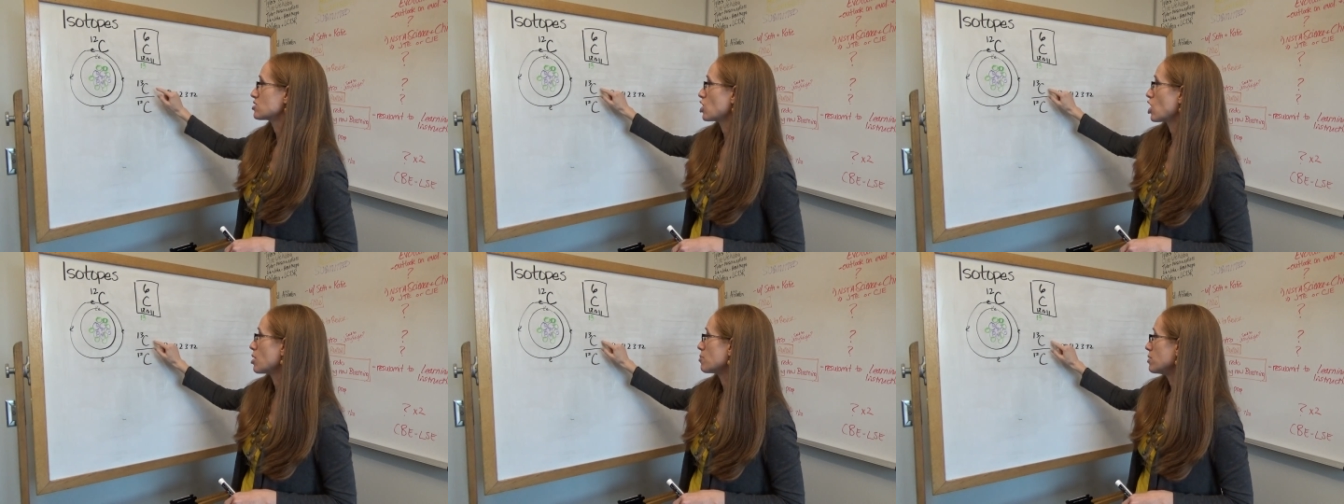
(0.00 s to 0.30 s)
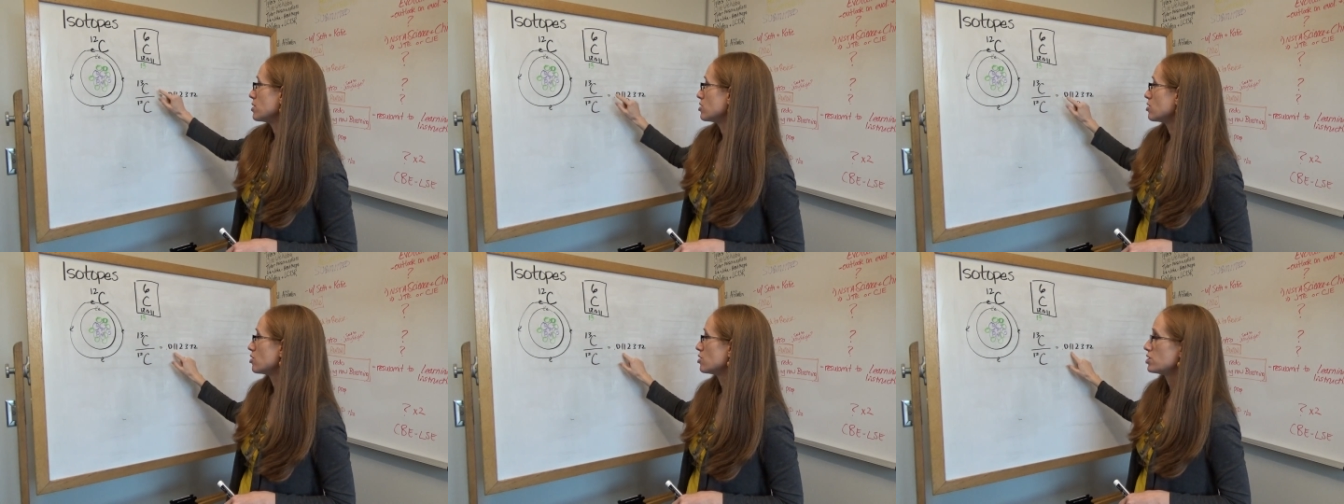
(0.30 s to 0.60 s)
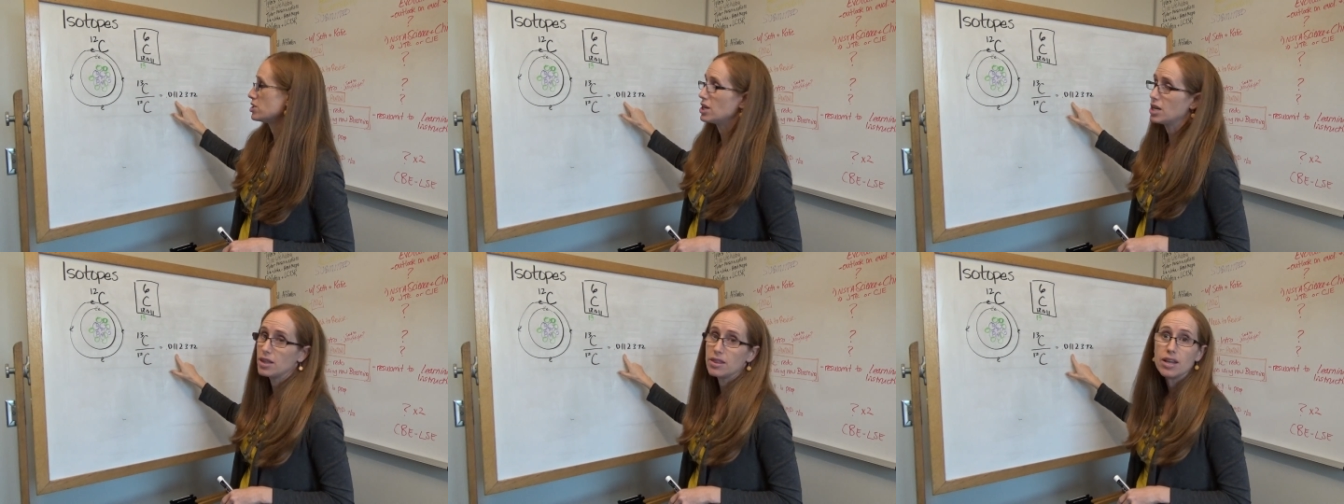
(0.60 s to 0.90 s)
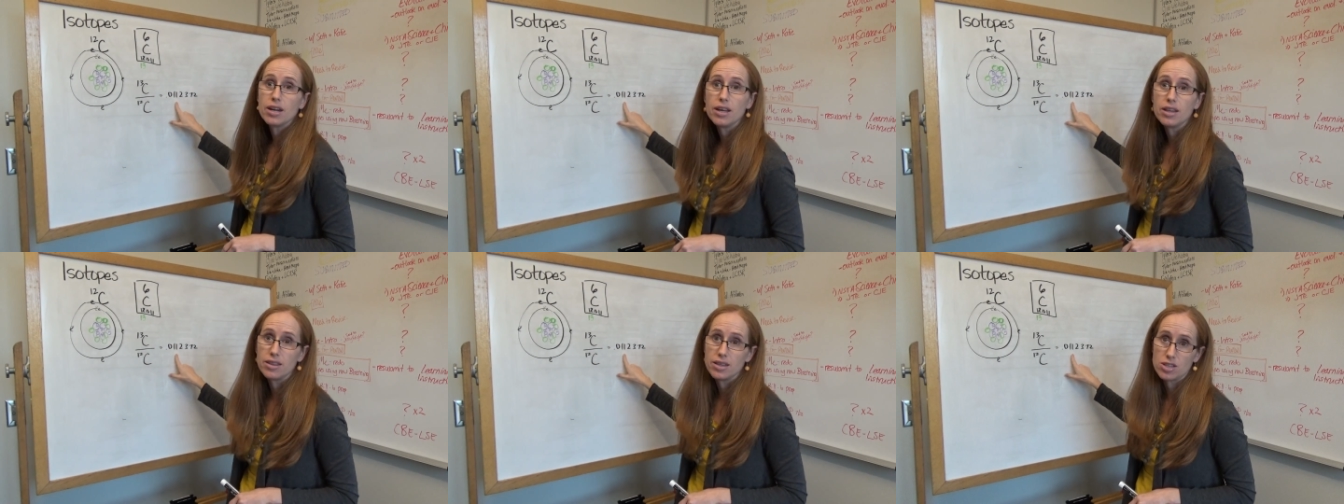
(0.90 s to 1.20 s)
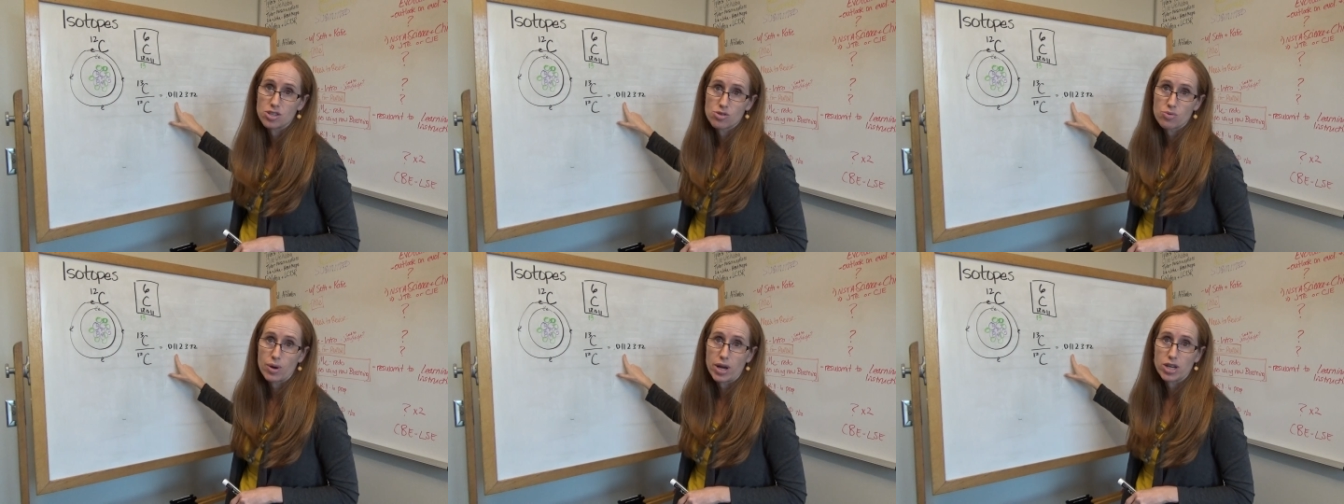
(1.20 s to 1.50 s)
carbon-13 than in
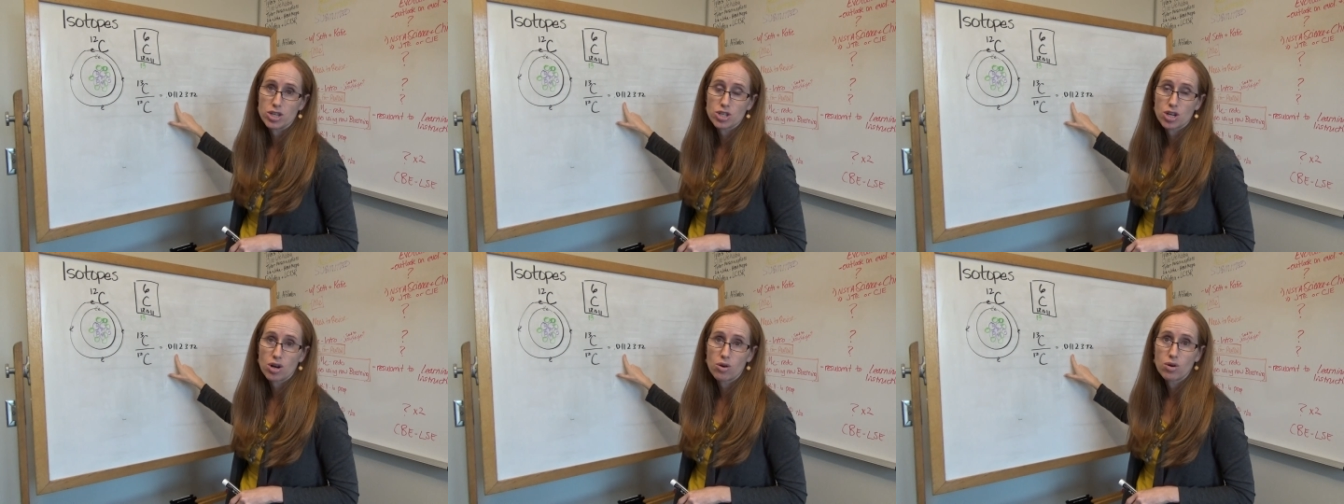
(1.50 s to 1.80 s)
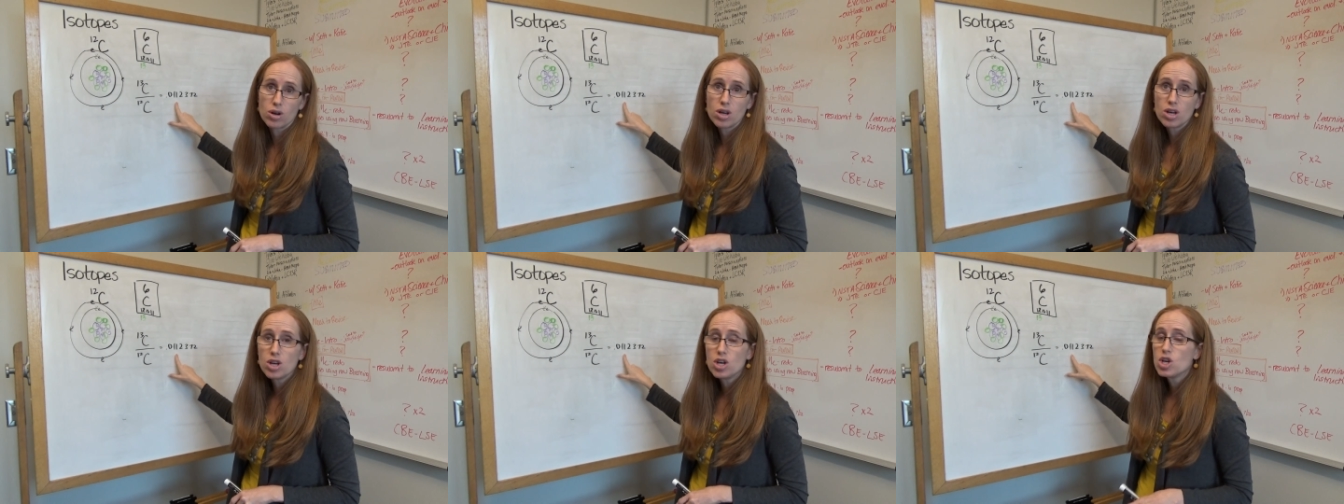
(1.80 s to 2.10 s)
this ratio.